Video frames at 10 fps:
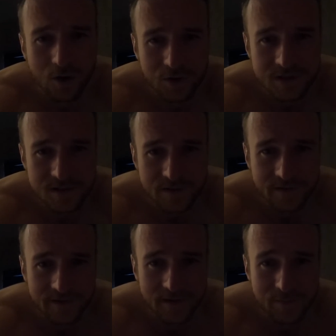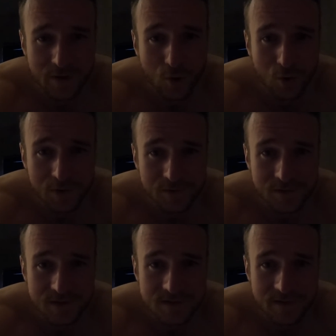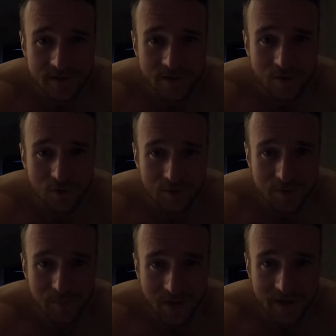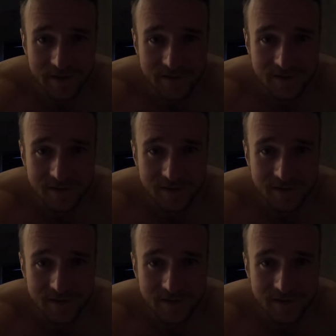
honestly think I'm the oiliest thing on the planet.